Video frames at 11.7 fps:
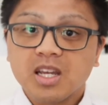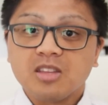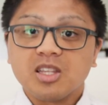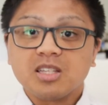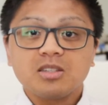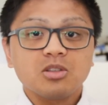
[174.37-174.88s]

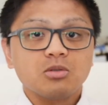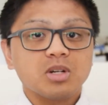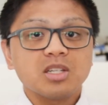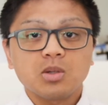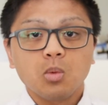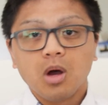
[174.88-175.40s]
This is the
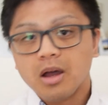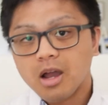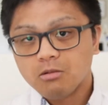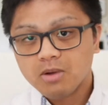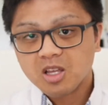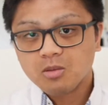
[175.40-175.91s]
reason why I
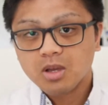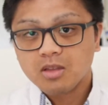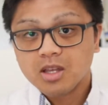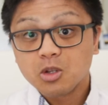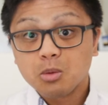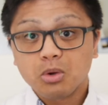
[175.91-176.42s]
recommend
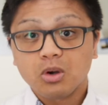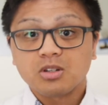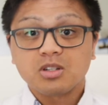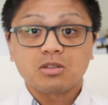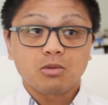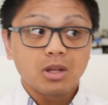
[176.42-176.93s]
that you
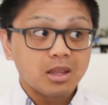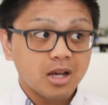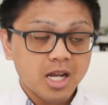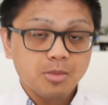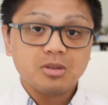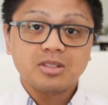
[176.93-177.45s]
purchase a
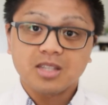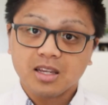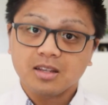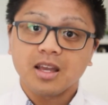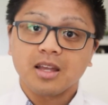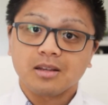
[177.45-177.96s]
reliable
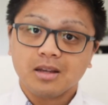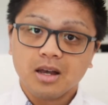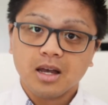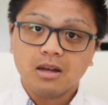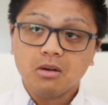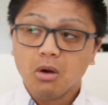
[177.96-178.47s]
second-hand
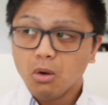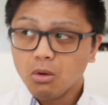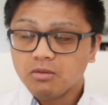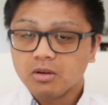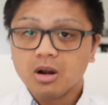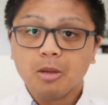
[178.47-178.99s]
car
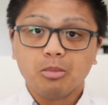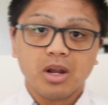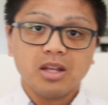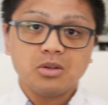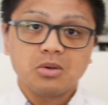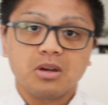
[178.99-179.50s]
over a
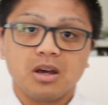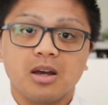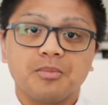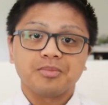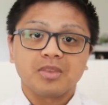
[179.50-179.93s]
brand new car.